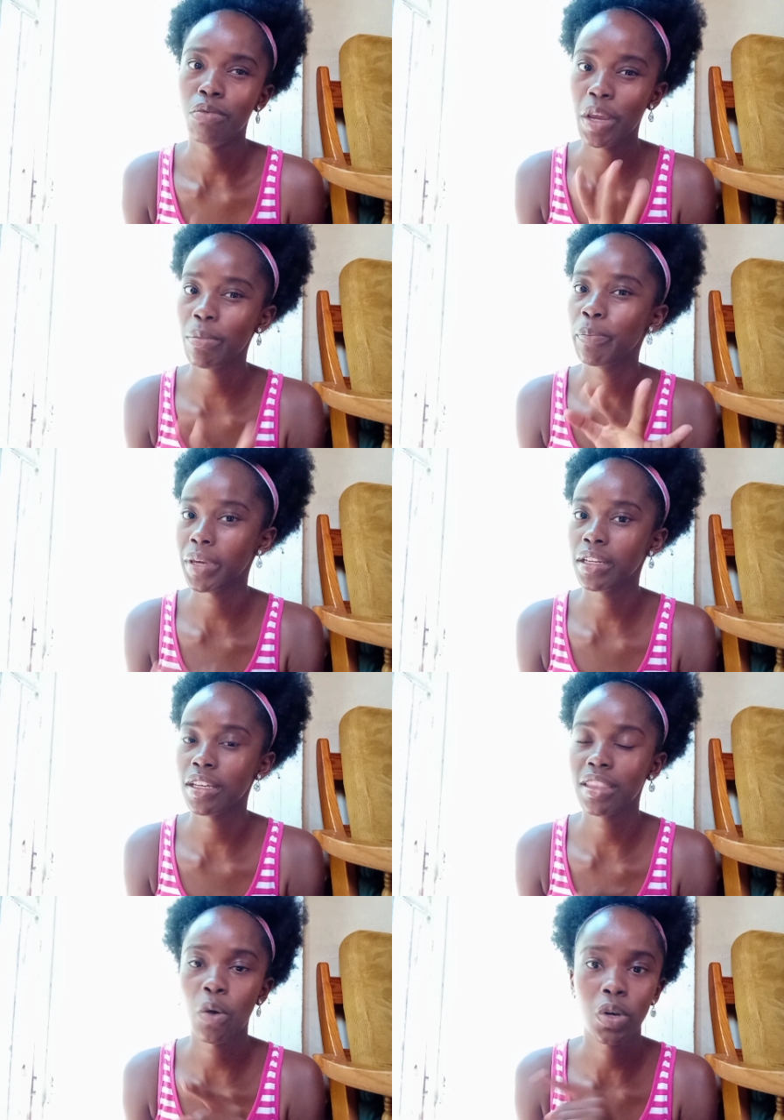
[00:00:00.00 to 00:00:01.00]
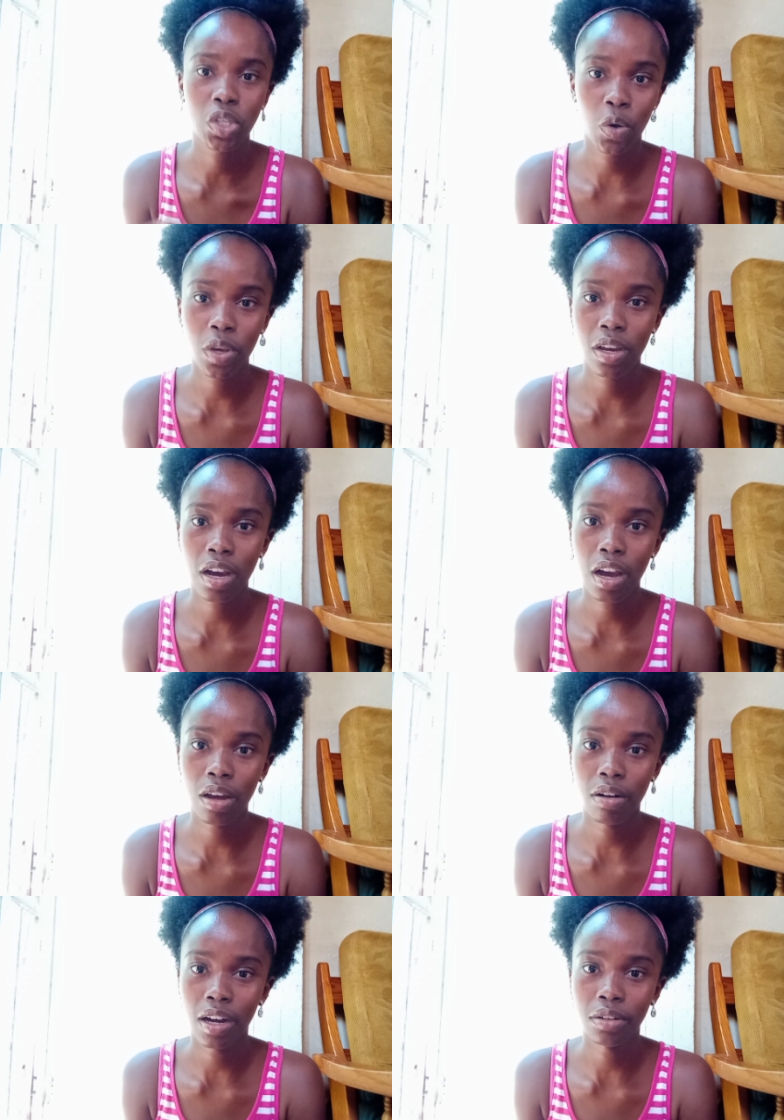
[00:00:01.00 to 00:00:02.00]
rainbow picnic that was going
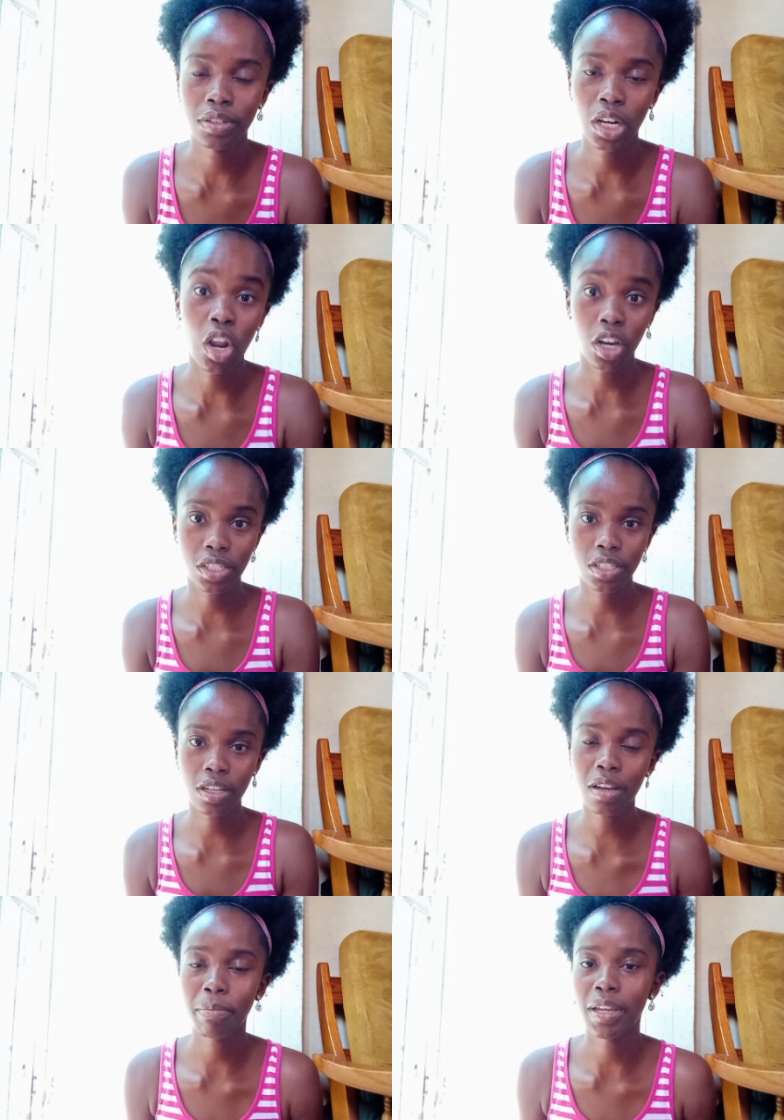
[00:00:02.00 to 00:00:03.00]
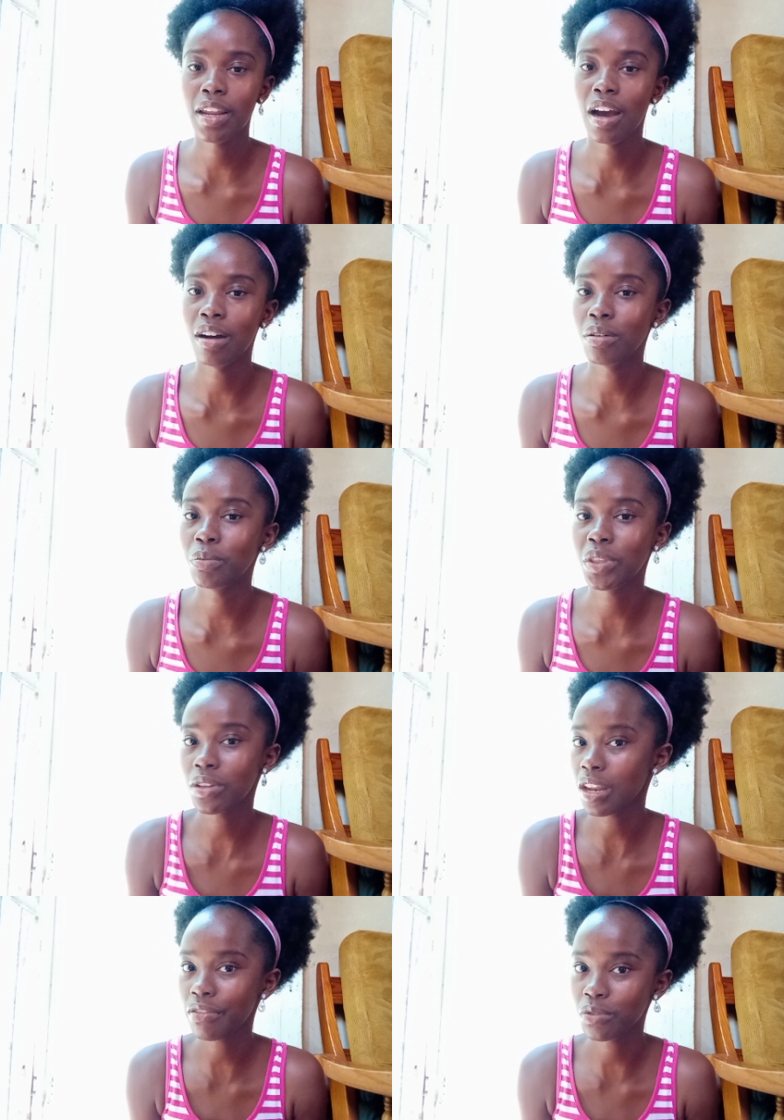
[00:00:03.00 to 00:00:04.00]
around last year, but now with
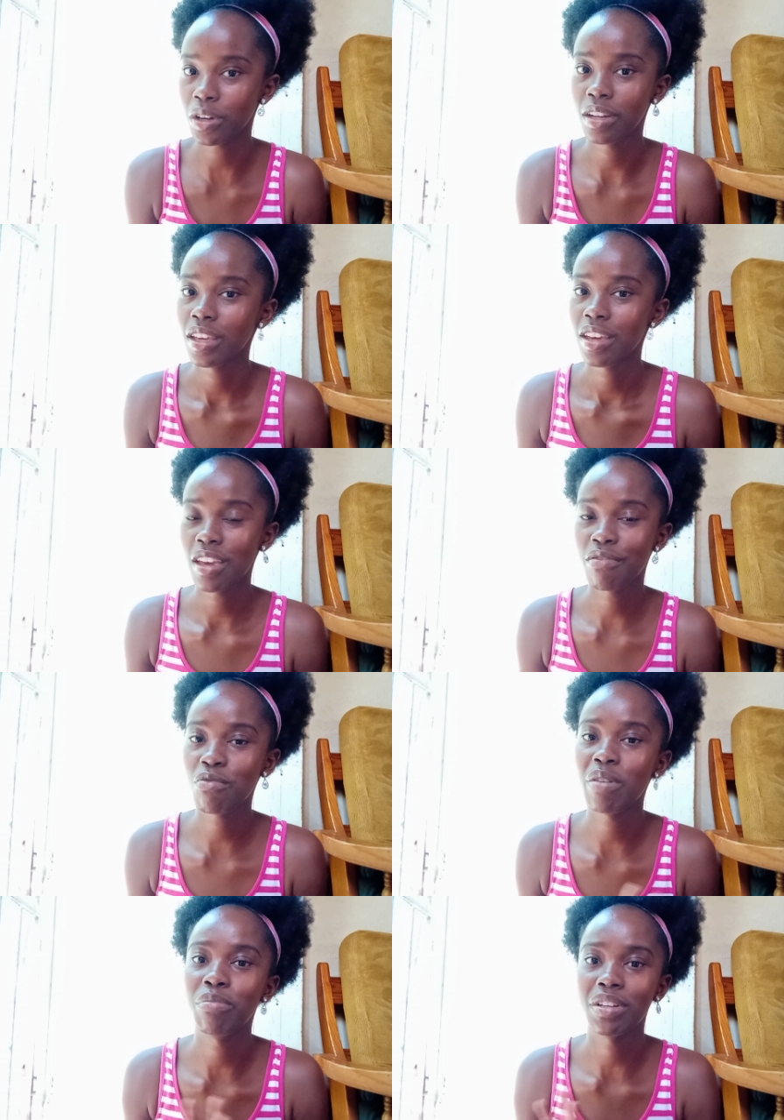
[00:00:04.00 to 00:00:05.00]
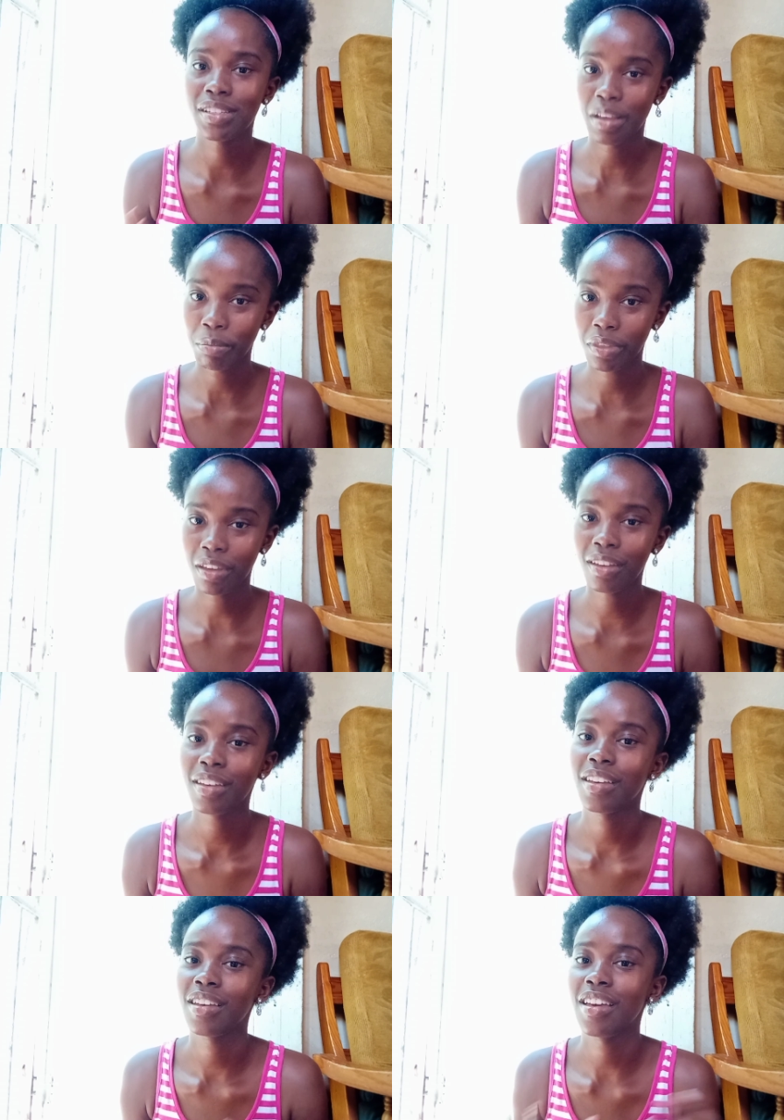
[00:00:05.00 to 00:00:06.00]
your loved one, everyone brings something
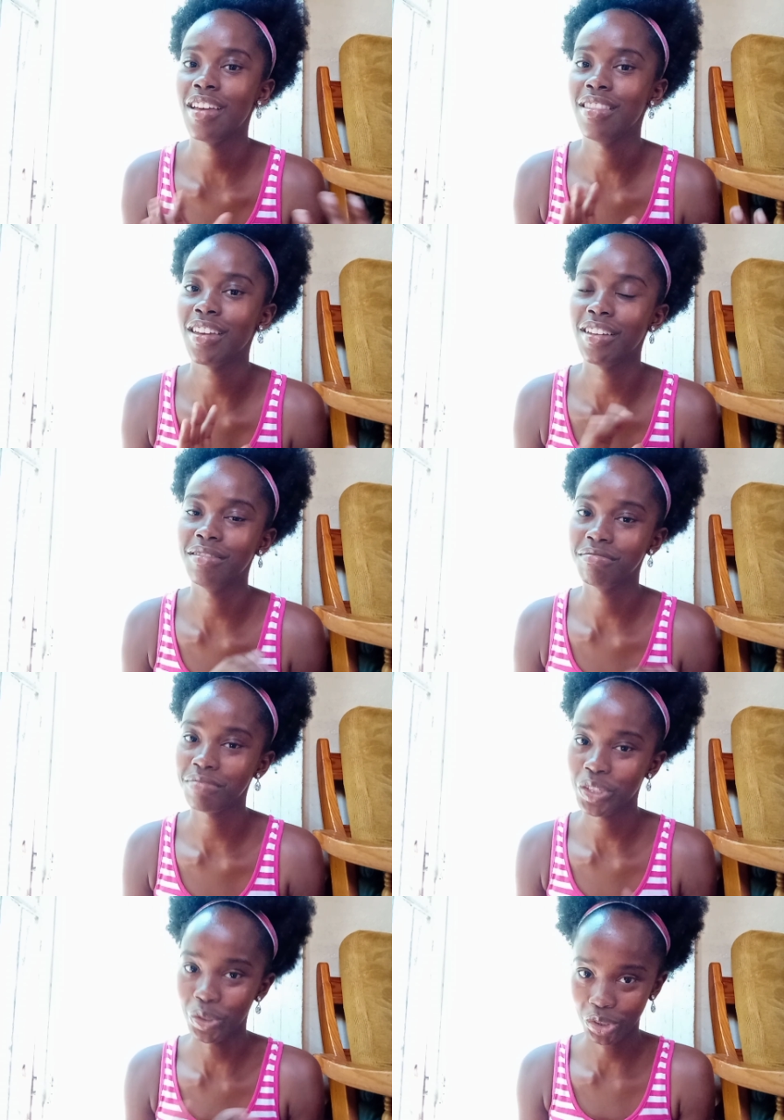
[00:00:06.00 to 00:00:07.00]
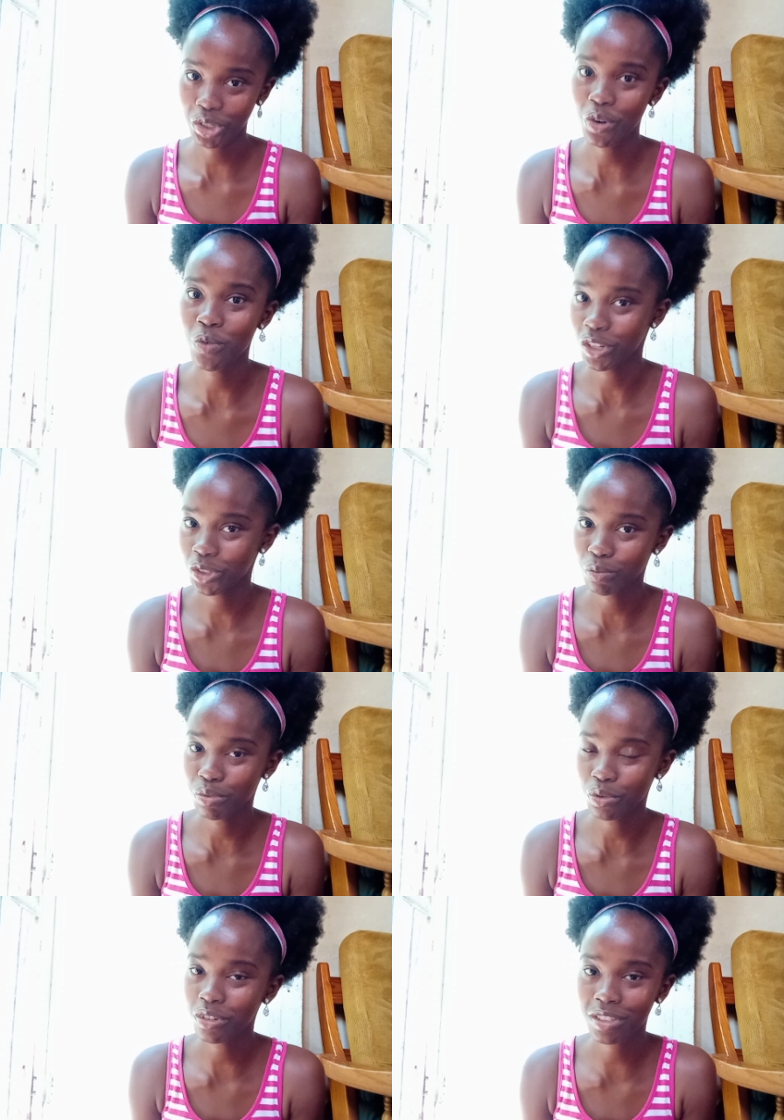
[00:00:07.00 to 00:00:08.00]
and then you show what you
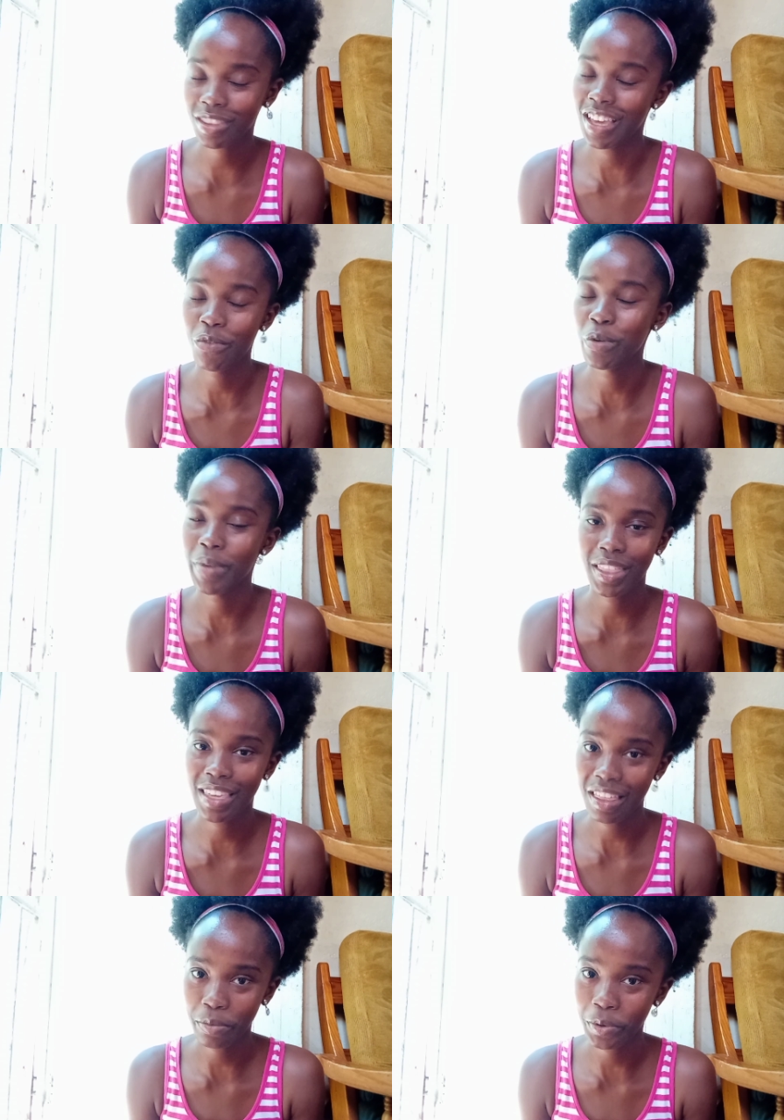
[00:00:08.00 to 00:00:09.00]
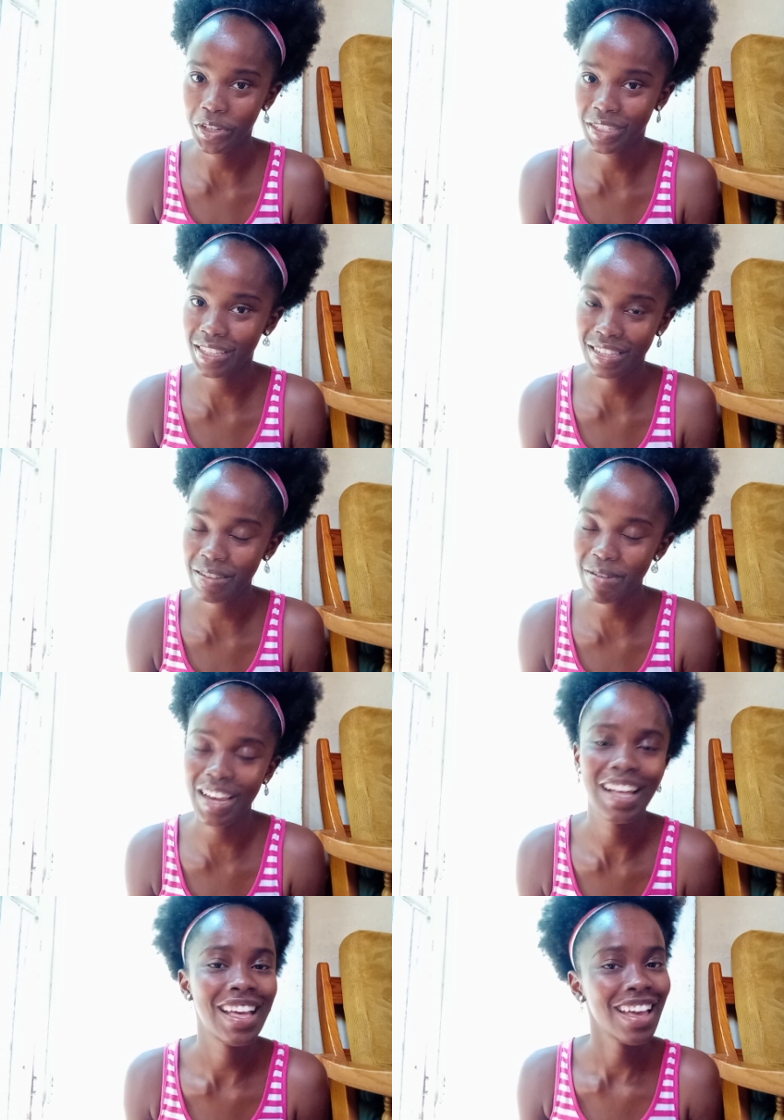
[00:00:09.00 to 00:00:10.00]
brought that will make the other person
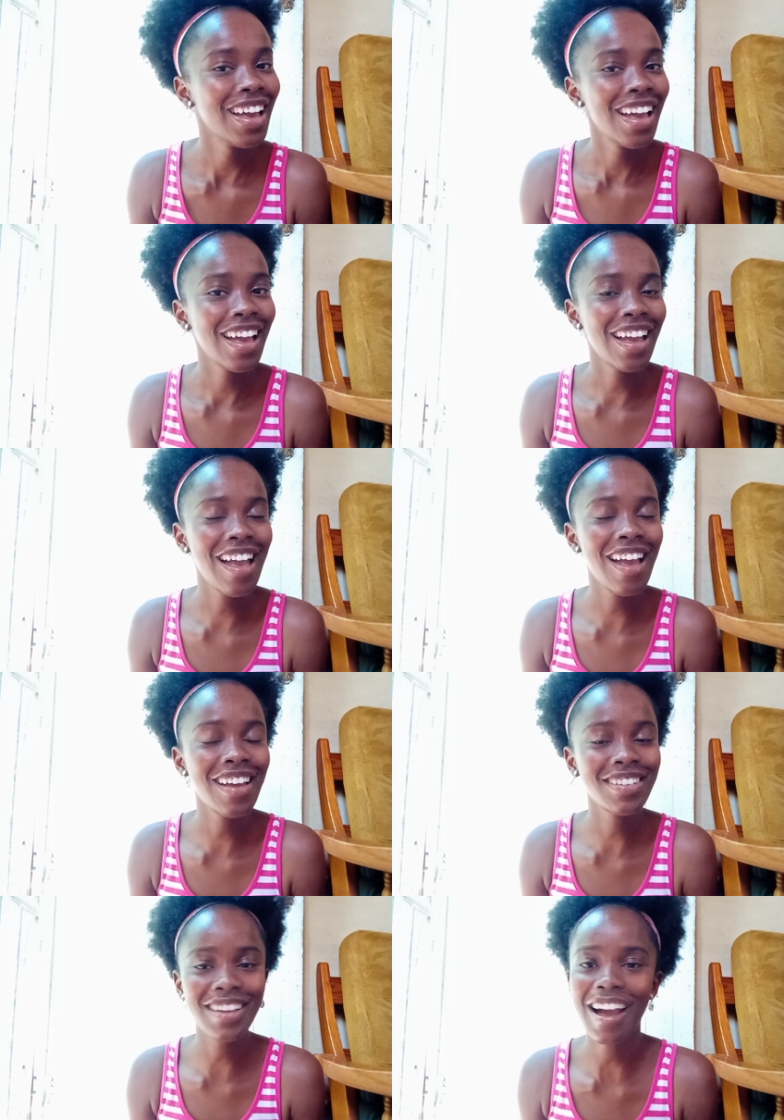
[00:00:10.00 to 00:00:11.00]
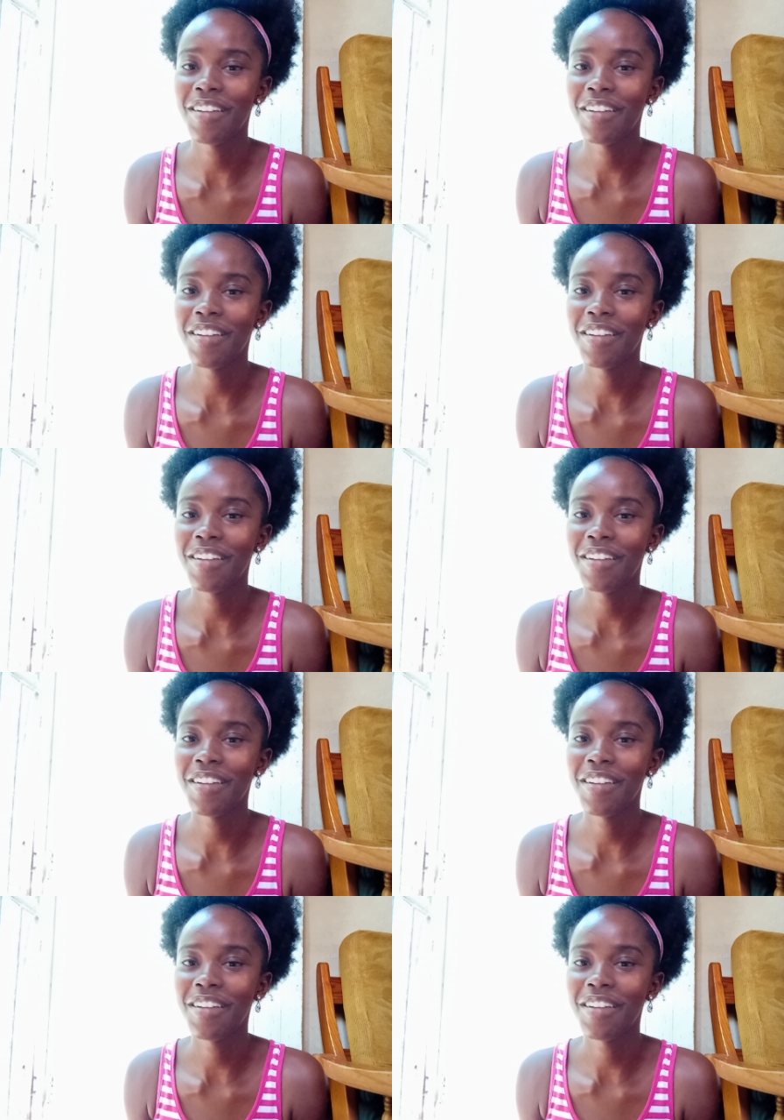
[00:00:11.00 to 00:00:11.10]
smile. And yeah,